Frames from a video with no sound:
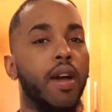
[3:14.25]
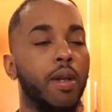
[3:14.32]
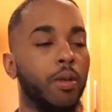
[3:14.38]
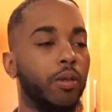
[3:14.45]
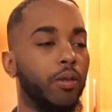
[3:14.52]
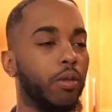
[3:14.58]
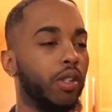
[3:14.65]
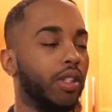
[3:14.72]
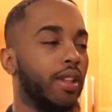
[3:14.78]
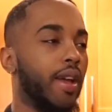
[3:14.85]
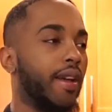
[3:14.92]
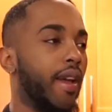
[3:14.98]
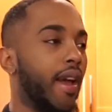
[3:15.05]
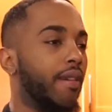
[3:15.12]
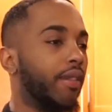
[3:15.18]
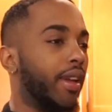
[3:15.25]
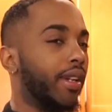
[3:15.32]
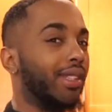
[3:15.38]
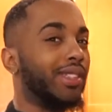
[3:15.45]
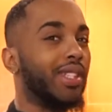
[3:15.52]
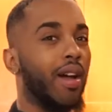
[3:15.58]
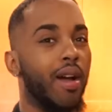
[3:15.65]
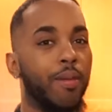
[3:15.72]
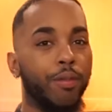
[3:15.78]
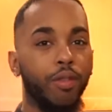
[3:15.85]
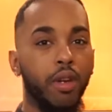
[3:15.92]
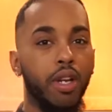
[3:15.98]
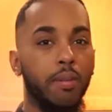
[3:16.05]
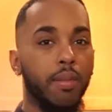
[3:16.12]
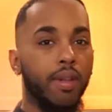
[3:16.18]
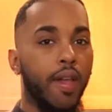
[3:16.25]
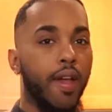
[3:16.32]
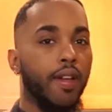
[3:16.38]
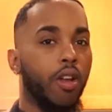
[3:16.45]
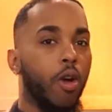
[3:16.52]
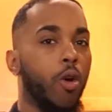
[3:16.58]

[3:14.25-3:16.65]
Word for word: I don't really like have like a time frame of like,